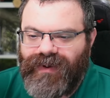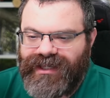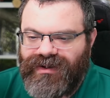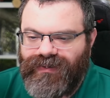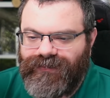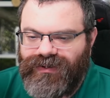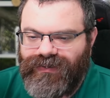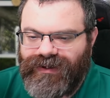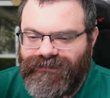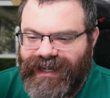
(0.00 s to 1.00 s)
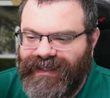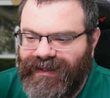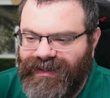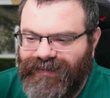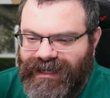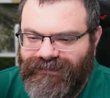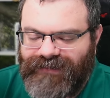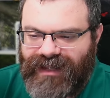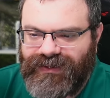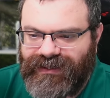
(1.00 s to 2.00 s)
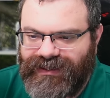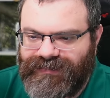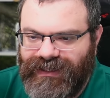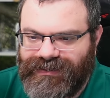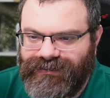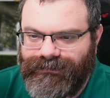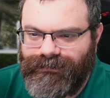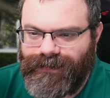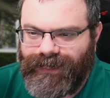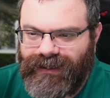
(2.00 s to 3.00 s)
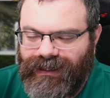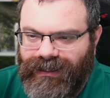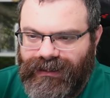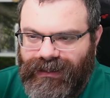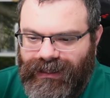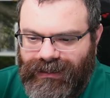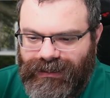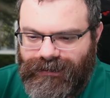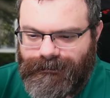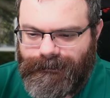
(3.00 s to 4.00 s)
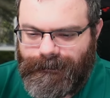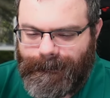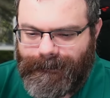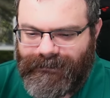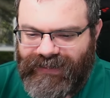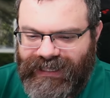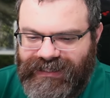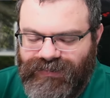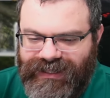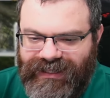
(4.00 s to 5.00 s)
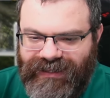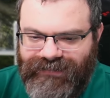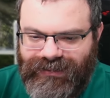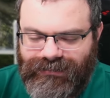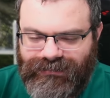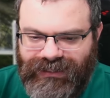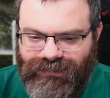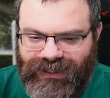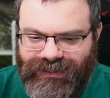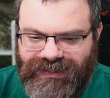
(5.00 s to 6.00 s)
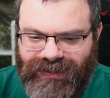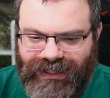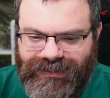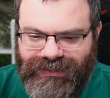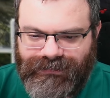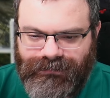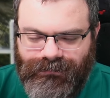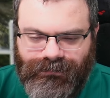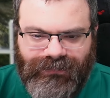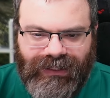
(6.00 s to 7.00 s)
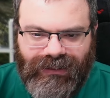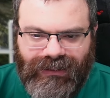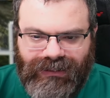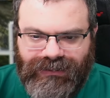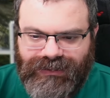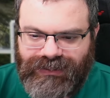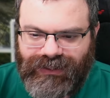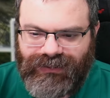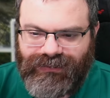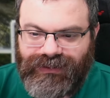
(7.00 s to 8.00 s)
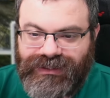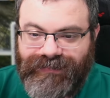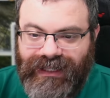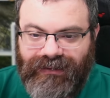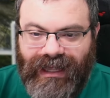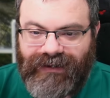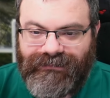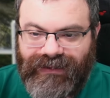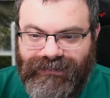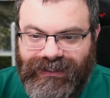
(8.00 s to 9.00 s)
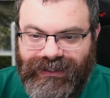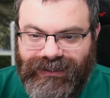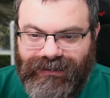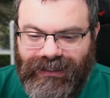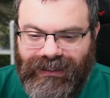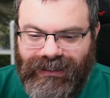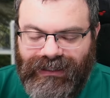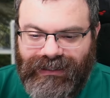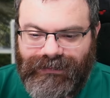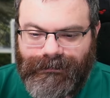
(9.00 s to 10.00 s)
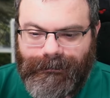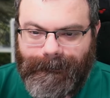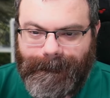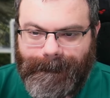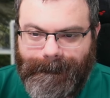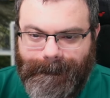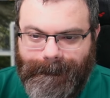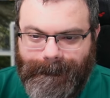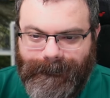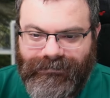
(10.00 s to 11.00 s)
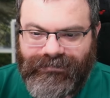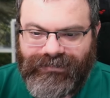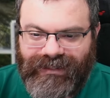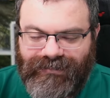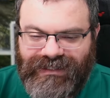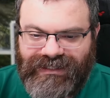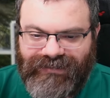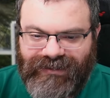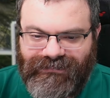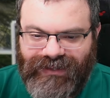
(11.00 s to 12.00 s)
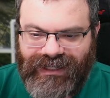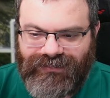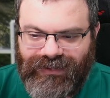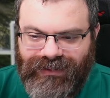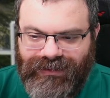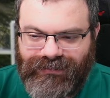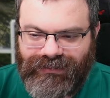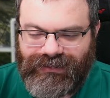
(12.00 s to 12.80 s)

way you you can find that, maybe I can find one in this puzzle, um, is with a given in one of the spots. So there should be a lot of them in here. Um, let me see if I can find one though.